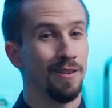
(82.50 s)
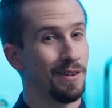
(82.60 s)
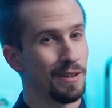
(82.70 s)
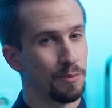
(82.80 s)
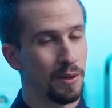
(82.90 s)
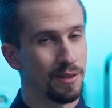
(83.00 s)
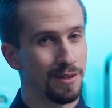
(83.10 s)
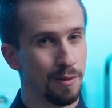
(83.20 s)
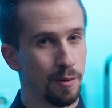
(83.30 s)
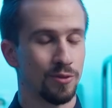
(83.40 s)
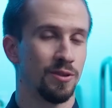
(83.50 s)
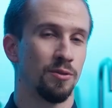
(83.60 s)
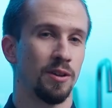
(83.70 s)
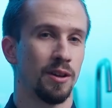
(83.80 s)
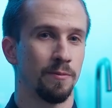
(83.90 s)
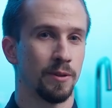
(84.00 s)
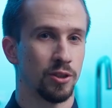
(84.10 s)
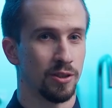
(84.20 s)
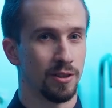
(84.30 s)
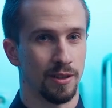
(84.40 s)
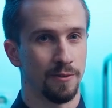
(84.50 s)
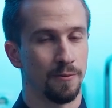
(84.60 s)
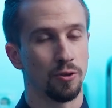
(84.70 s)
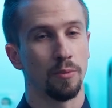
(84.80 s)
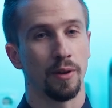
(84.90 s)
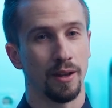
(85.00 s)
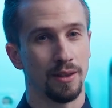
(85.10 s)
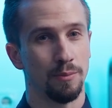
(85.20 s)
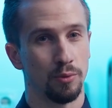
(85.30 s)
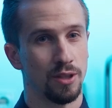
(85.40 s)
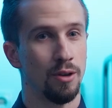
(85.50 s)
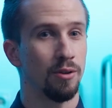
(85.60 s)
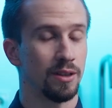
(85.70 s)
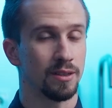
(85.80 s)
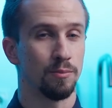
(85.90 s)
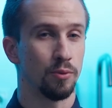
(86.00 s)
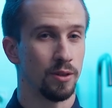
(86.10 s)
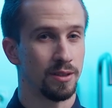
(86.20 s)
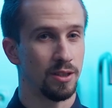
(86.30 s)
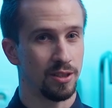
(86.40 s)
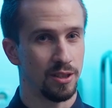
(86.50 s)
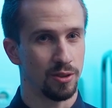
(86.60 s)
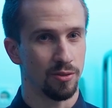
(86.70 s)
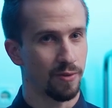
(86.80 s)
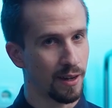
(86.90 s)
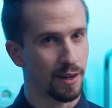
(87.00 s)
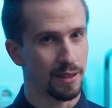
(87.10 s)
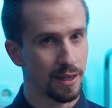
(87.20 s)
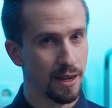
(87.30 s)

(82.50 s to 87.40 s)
For example, if they're sitting in the kitchen, that may not be the best place to hit record,